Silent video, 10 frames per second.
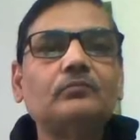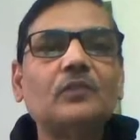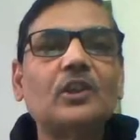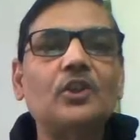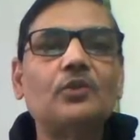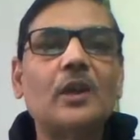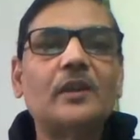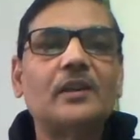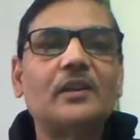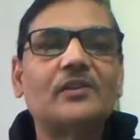
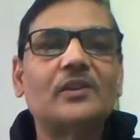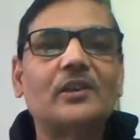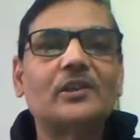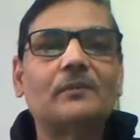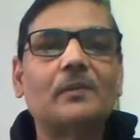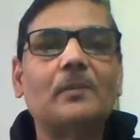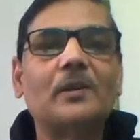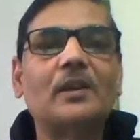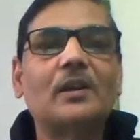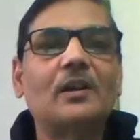United States of
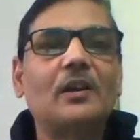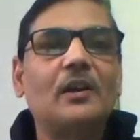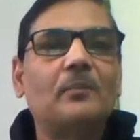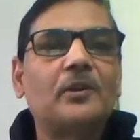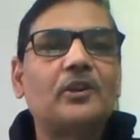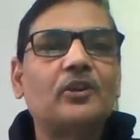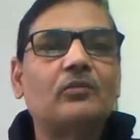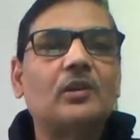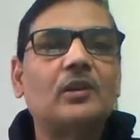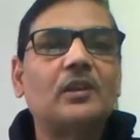America,
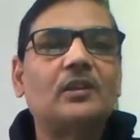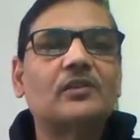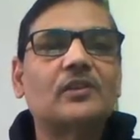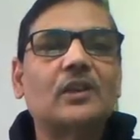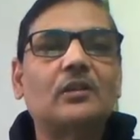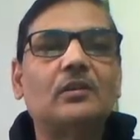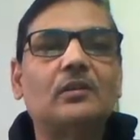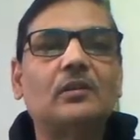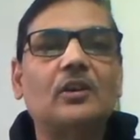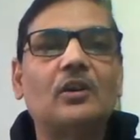particularly the southern
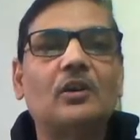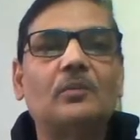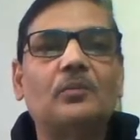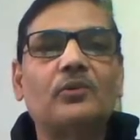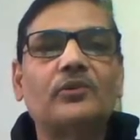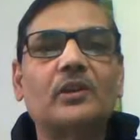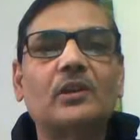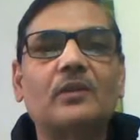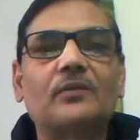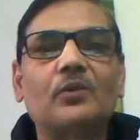portion
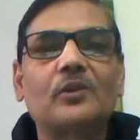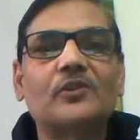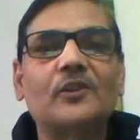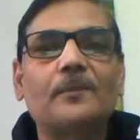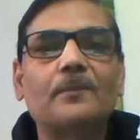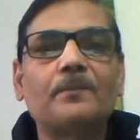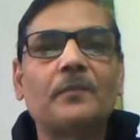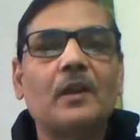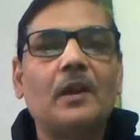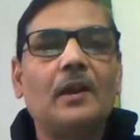of USA.
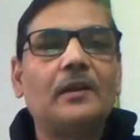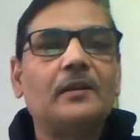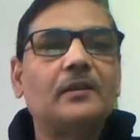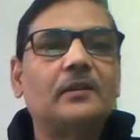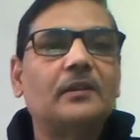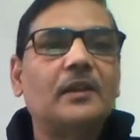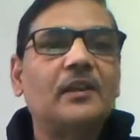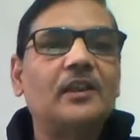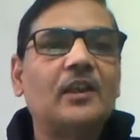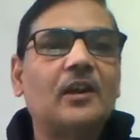And then
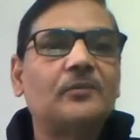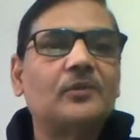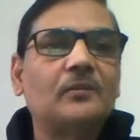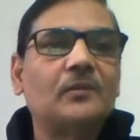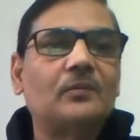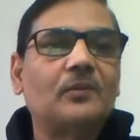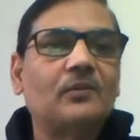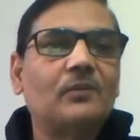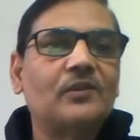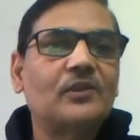he observed the
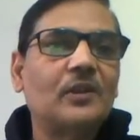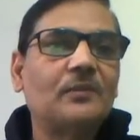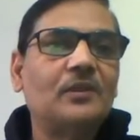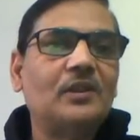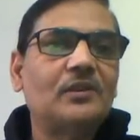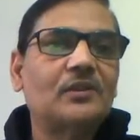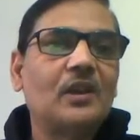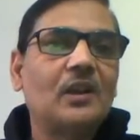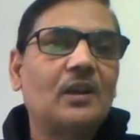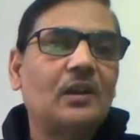frequency of these
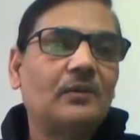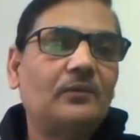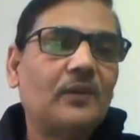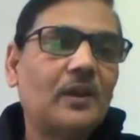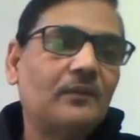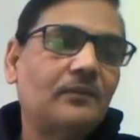five